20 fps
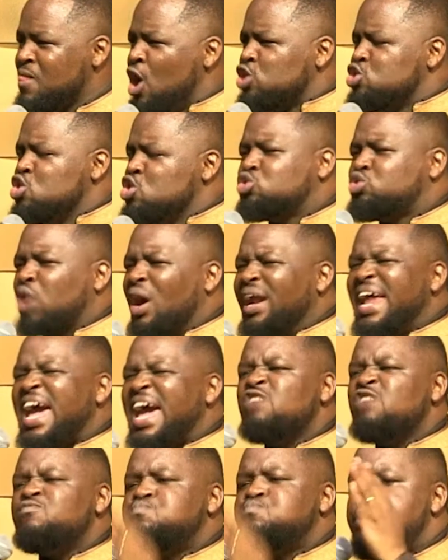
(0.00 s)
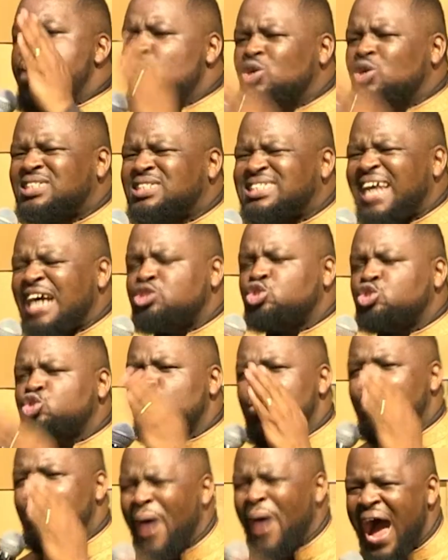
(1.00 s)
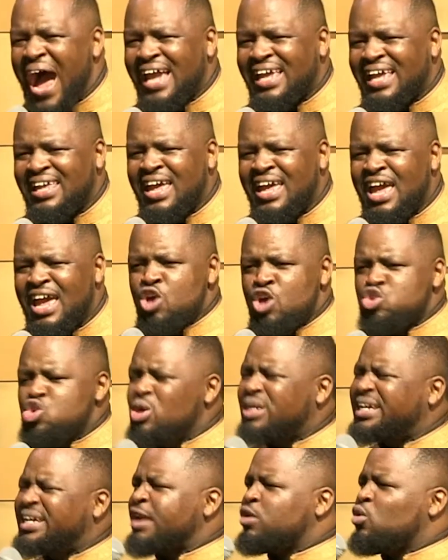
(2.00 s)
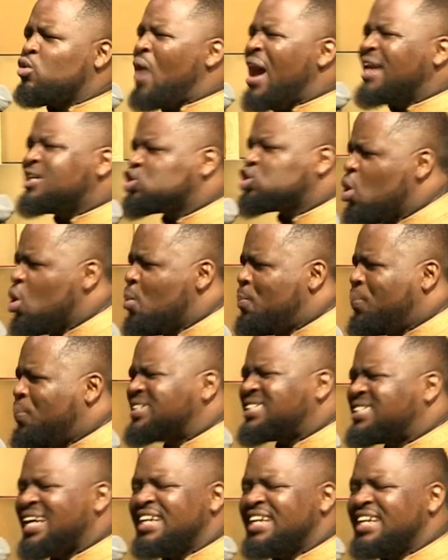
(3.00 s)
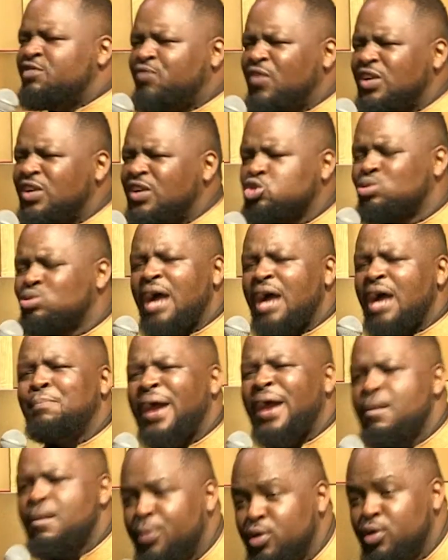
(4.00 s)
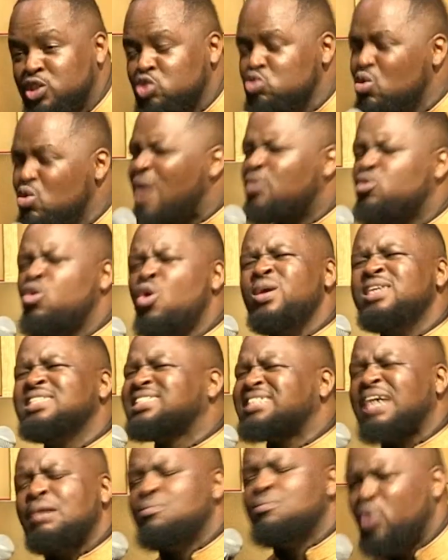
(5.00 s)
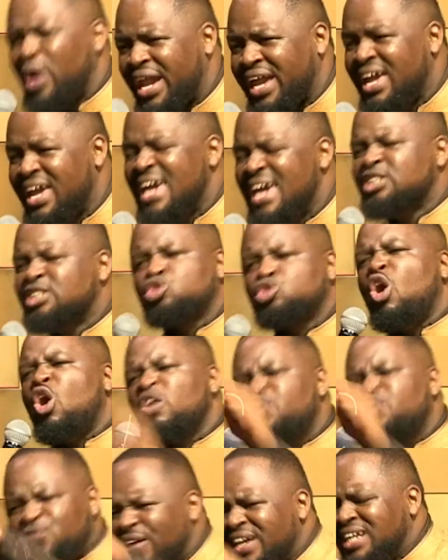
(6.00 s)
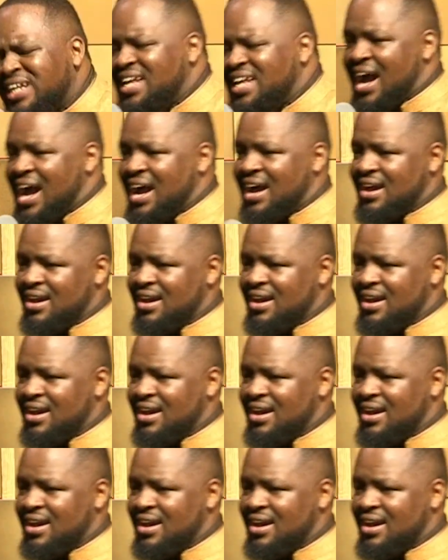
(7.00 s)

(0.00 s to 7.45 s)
You don't have books that you buy. You can watch soapies and Netflix, you can't buy books. You are going somewhere. It's called failure.